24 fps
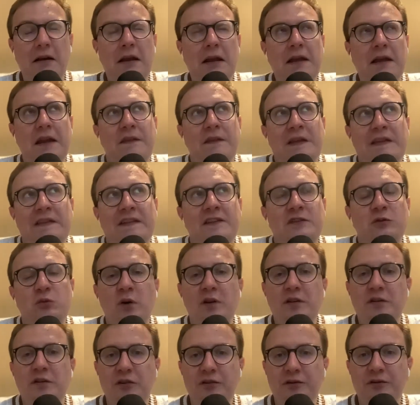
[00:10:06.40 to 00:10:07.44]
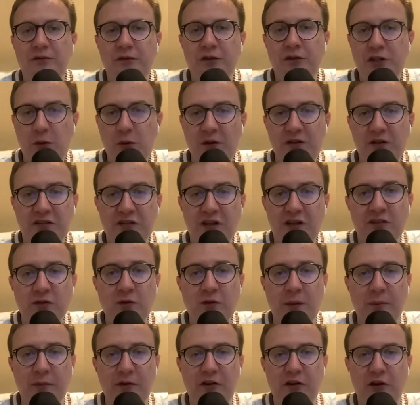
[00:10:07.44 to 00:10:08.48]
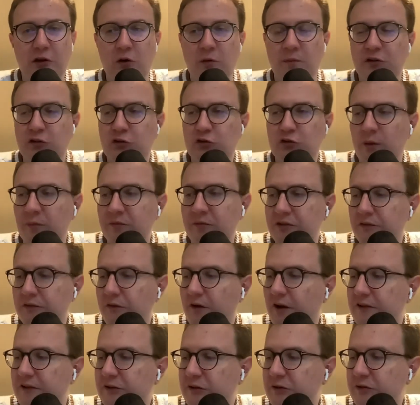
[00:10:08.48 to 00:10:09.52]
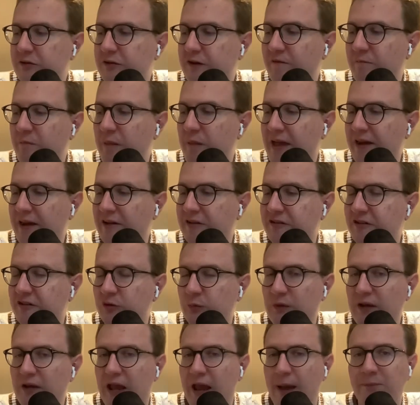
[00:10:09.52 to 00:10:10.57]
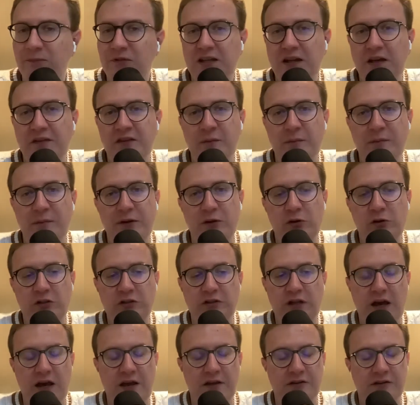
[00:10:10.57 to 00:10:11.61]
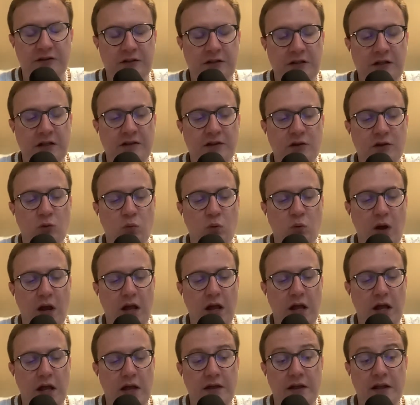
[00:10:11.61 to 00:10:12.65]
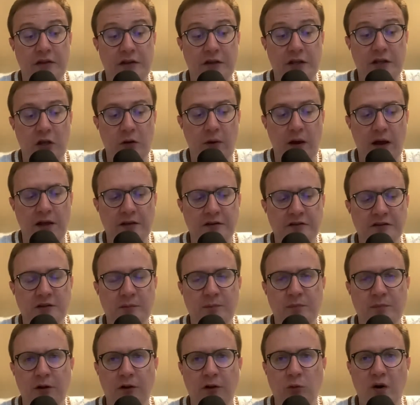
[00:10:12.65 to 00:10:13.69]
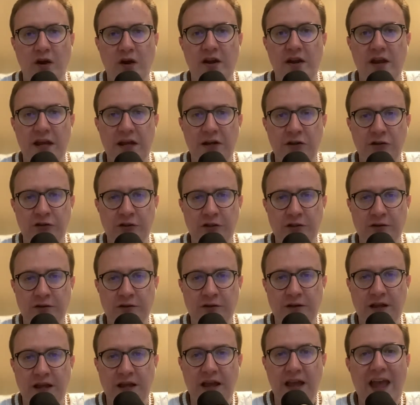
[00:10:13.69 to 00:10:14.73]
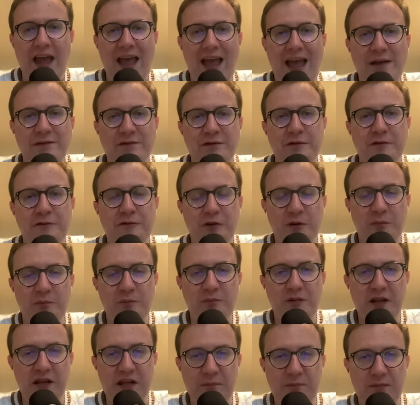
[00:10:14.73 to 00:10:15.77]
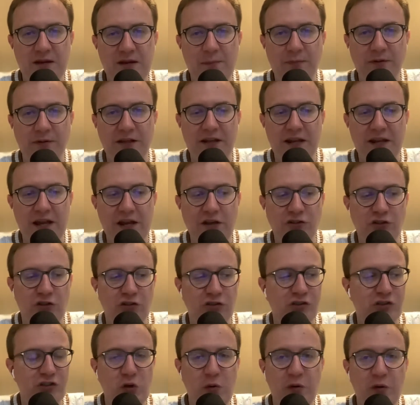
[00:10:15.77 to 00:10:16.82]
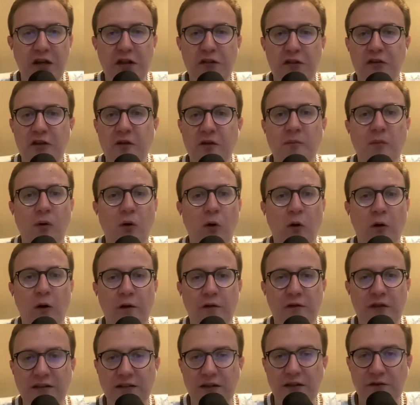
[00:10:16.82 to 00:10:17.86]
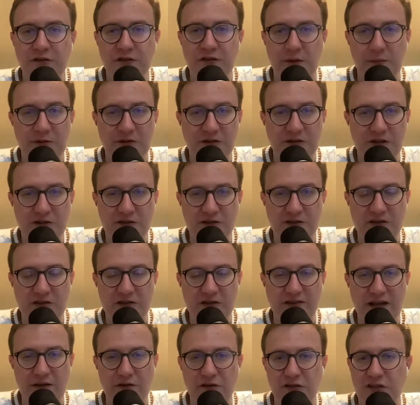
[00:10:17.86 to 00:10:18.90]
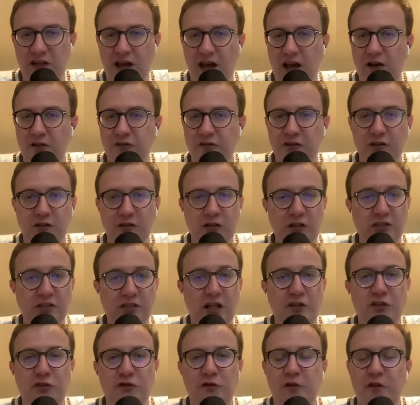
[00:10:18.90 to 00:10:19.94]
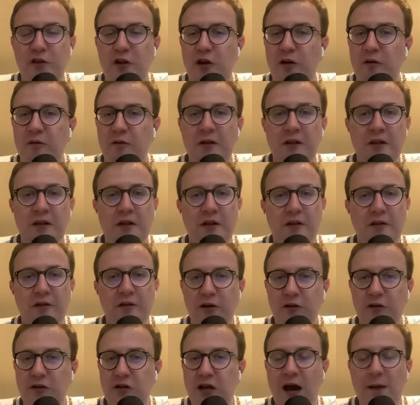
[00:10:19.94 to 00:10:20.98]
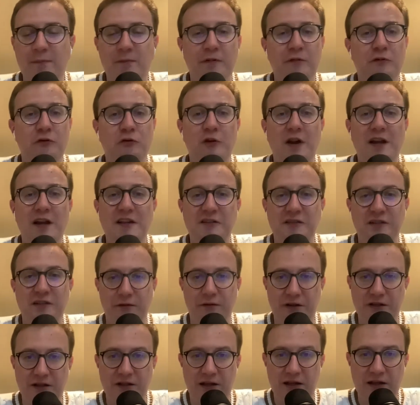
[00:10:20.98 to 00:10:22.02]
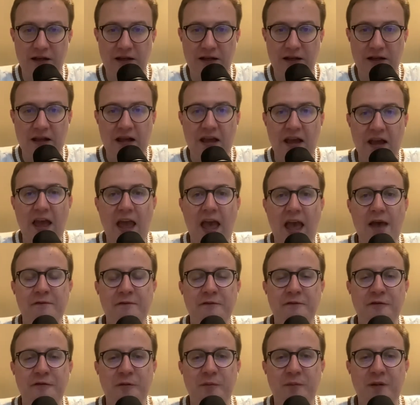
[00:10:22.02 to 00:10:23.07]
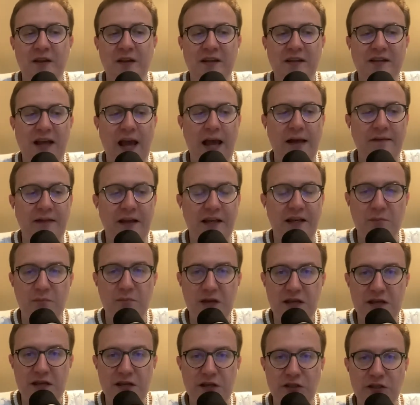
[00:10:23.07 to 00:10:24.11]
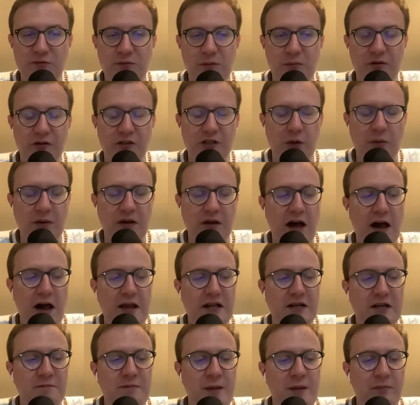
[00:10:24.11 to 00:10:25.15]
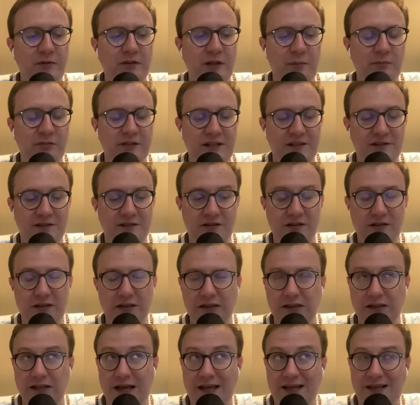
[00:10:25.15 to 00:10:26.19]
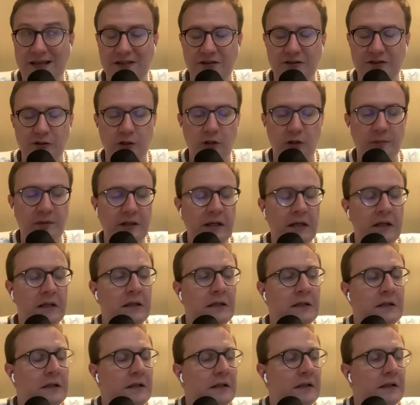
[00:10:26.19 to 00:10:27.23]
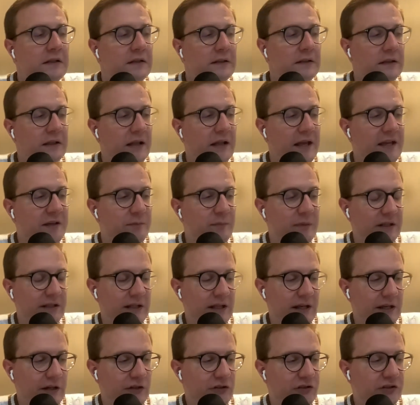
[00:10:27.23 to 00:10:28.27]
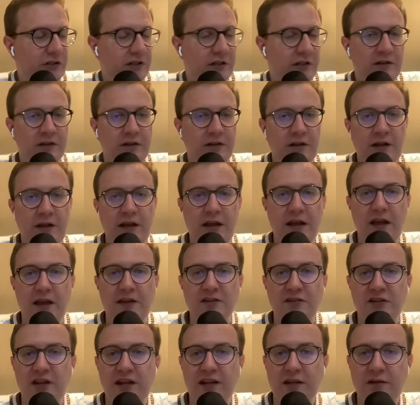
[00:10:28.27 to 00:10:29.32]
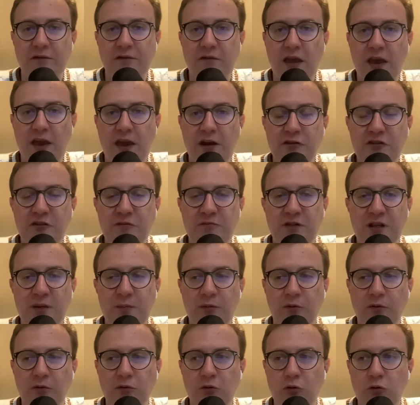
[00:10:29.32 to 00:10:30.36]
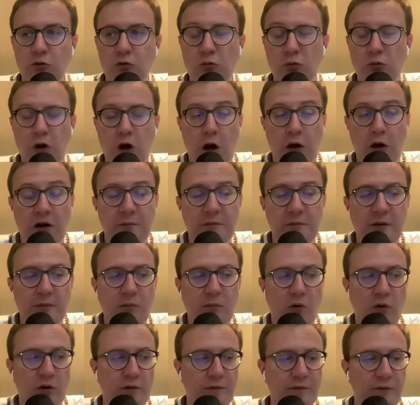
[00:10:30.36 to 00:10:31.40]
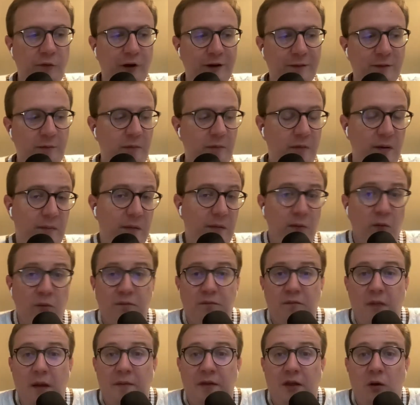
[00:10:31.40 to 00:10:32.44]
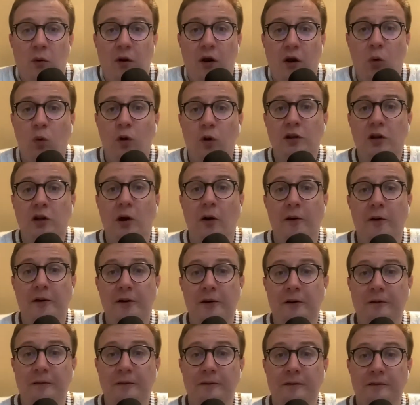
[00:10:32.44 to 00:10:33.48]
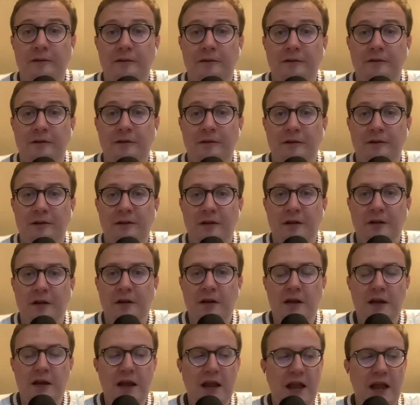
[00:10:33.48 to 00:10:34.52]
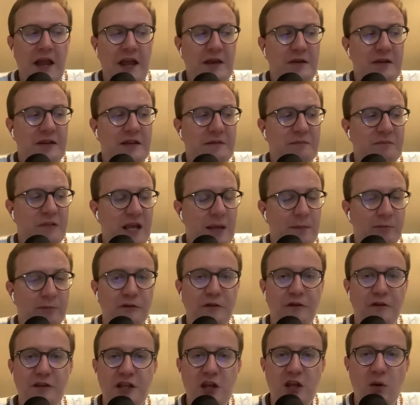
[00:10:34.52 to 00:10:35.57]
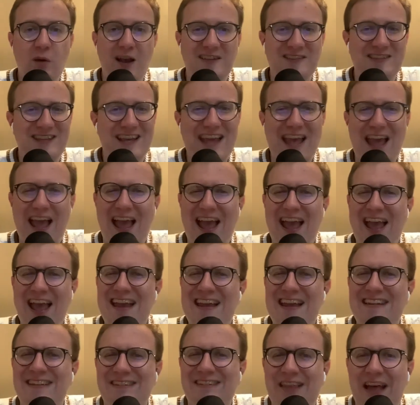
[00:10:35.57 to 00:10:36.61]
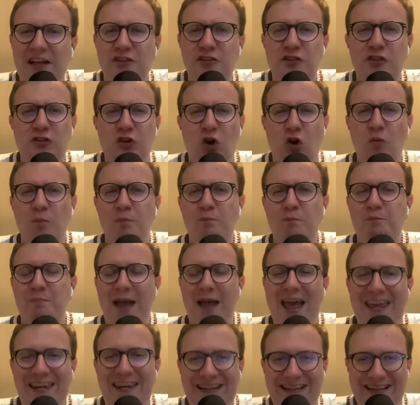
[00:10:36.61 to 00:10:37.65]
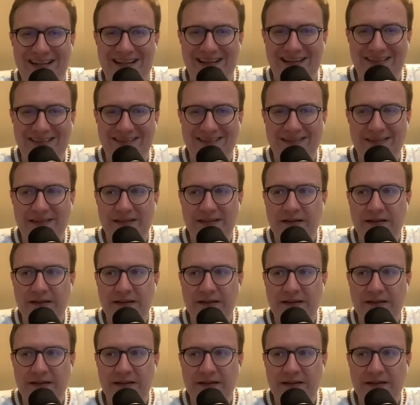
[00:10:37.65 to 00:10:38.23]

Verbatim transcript: And I think that's what the U.S. does want them to do. I mean, Trump's advisor Steve Bannon says we emptied out the middle class in the eh, in the U.S. to build one in Asia. Heaven forbid people in Asia should do anything more than live subsistence lifestyles and clutch for their, their cup of rice every day. Heaven forbid a guy like me should be able to go and hire people in places like Serbia, like Malaysia, and take advantage of people who are a bit more affordable. Maybe, maybe they want to work harder. And people in the US, they hate that so badly.